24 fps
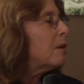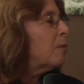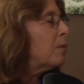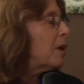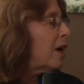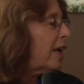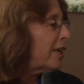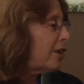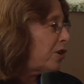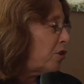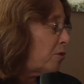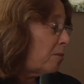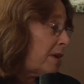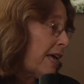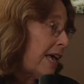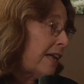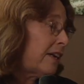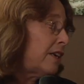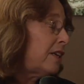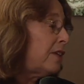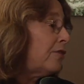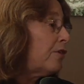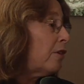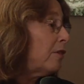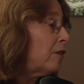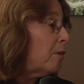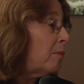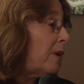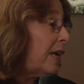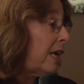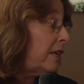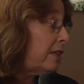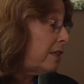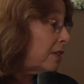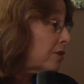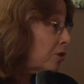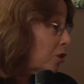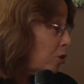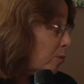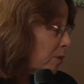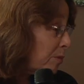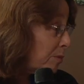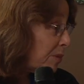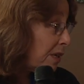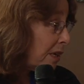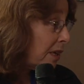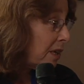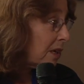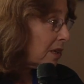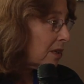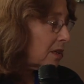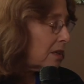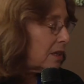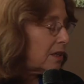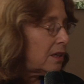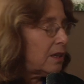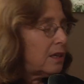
some kind of humanity from the man. He is a human being.